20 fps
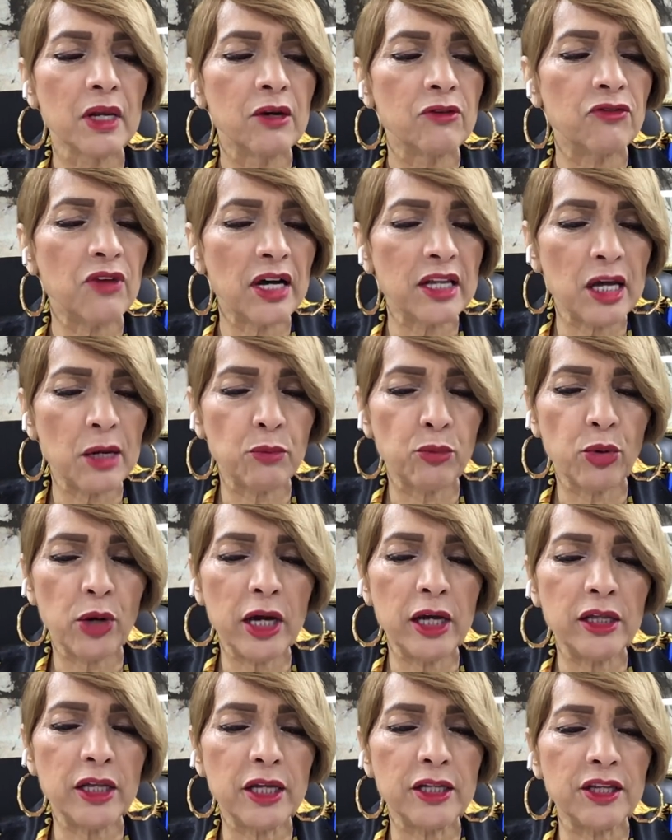Father, I
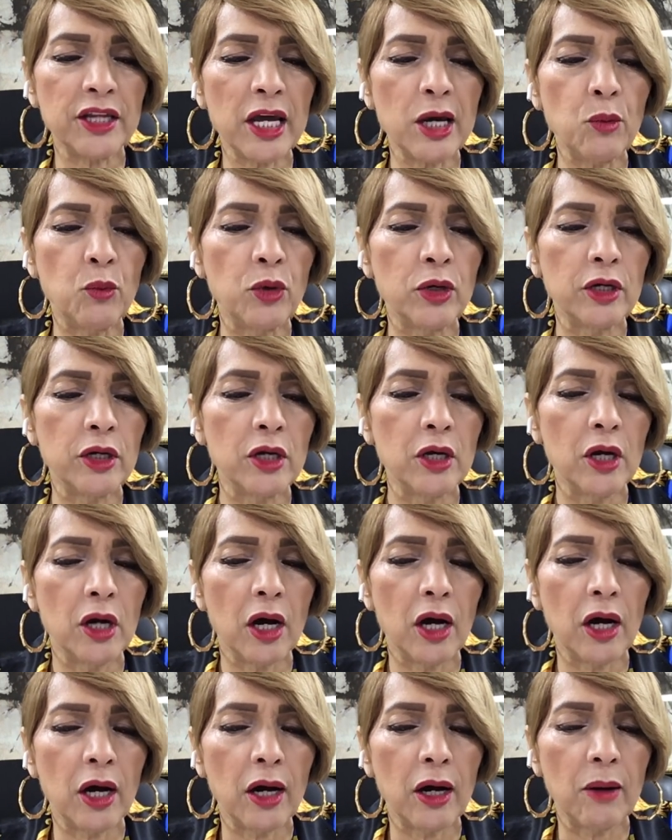pray that they would
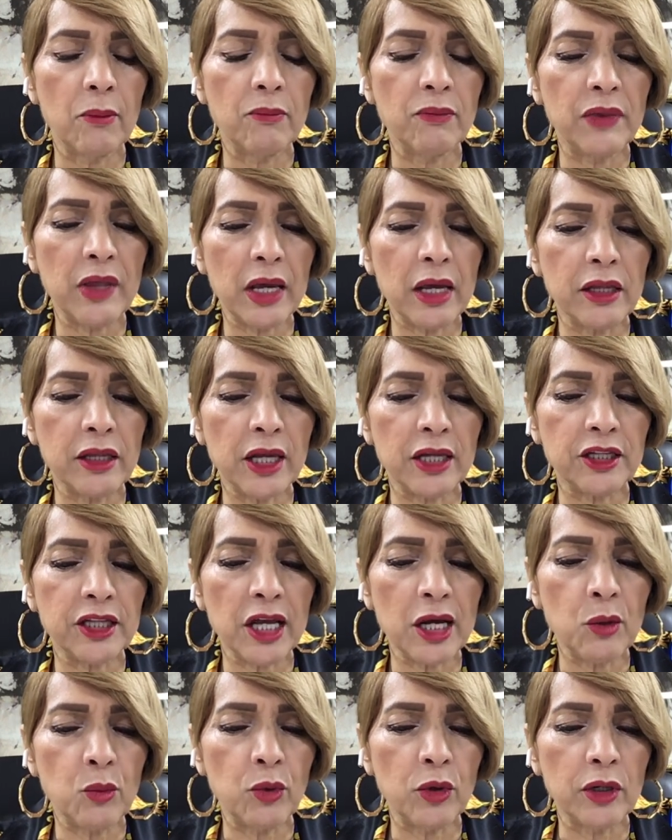uh, that, that,
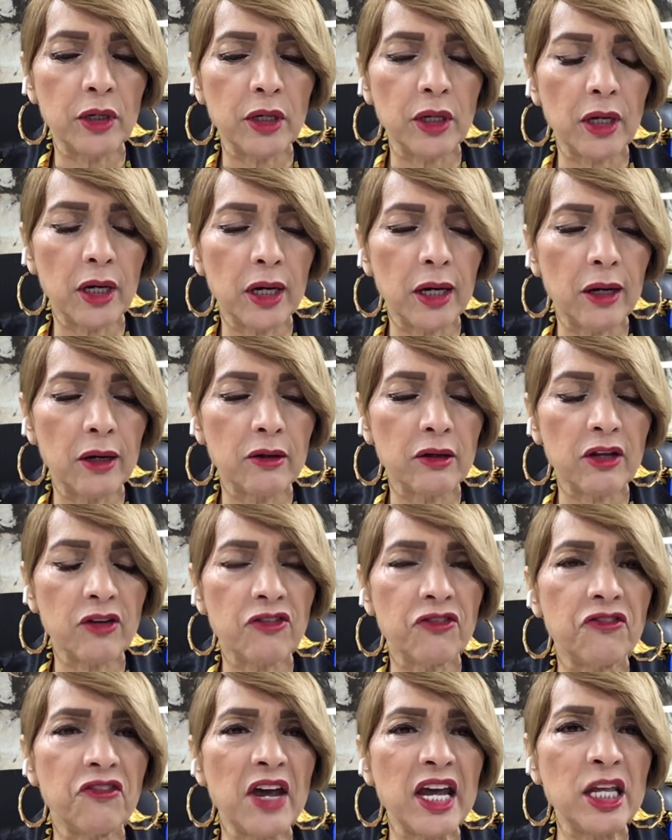they would uh, that
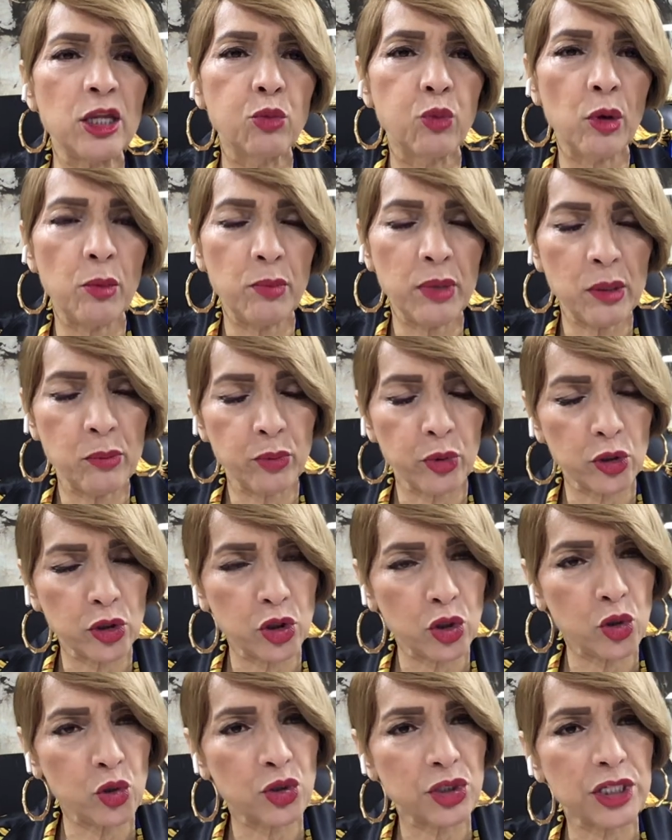faith would be
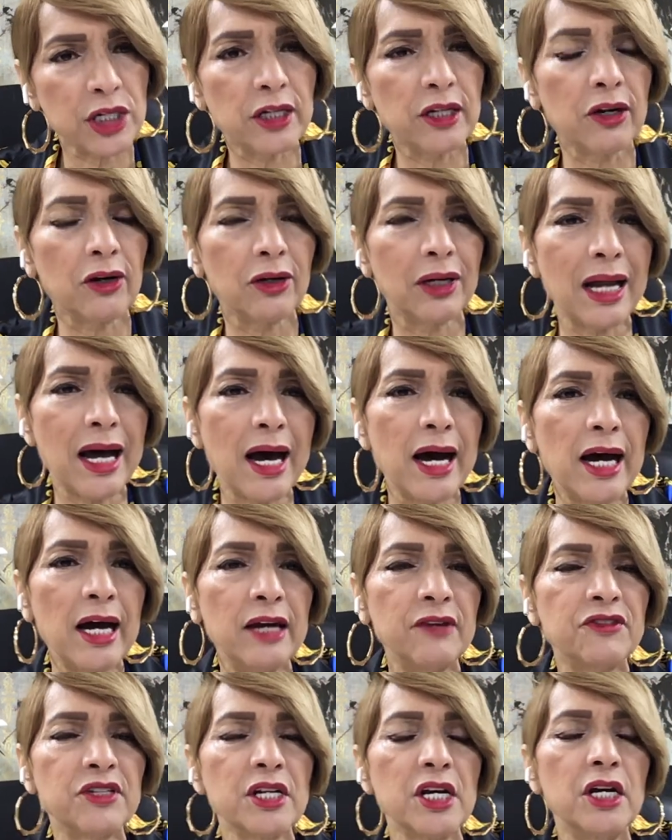produced in their
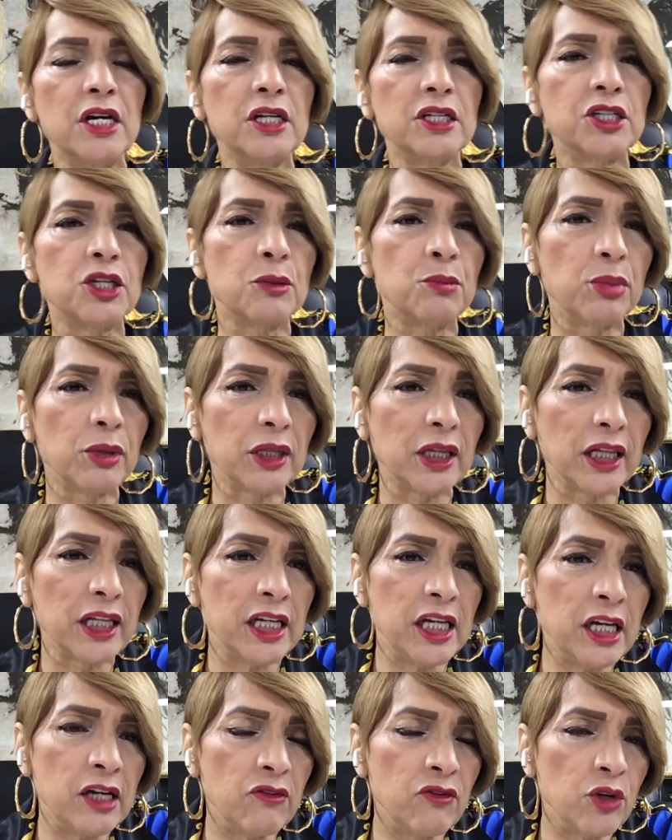lives to
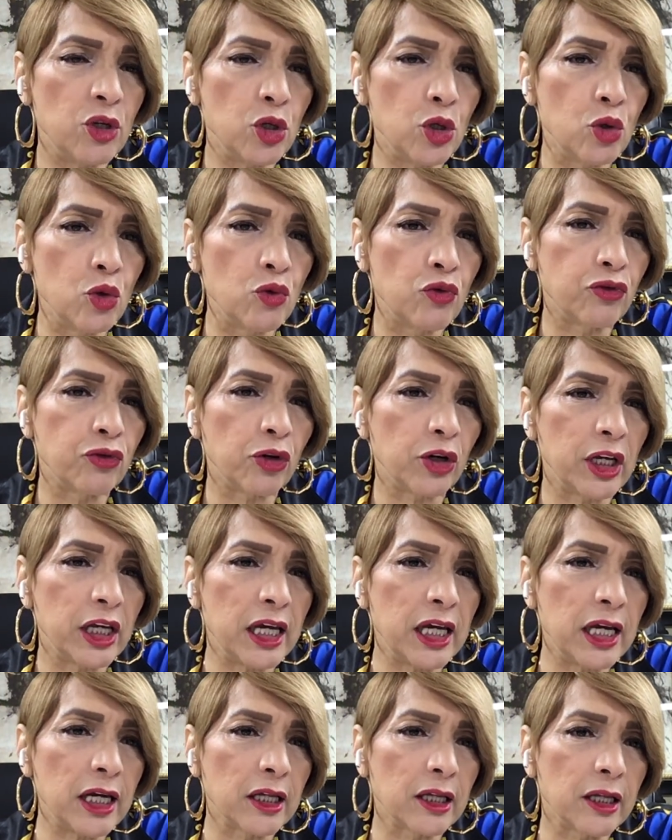believe you for
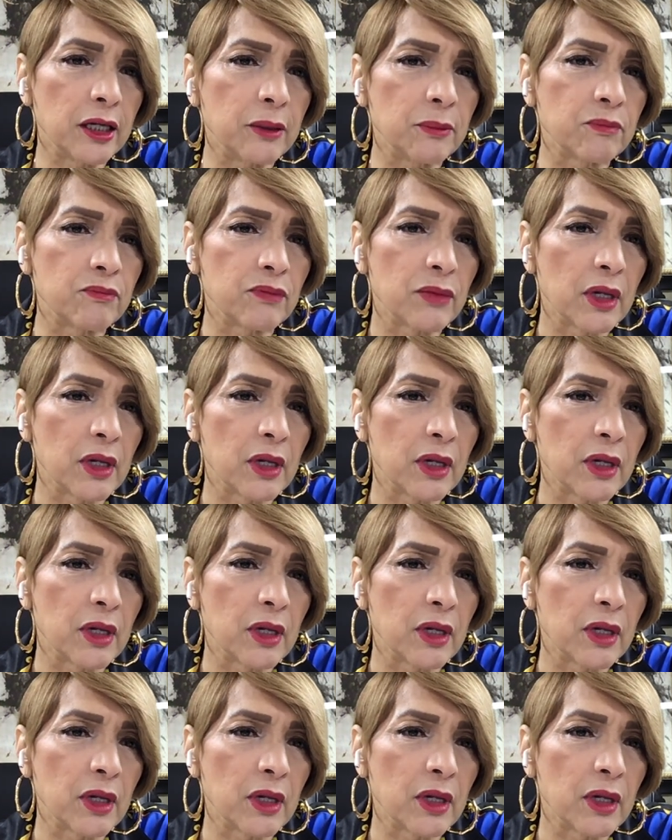healing.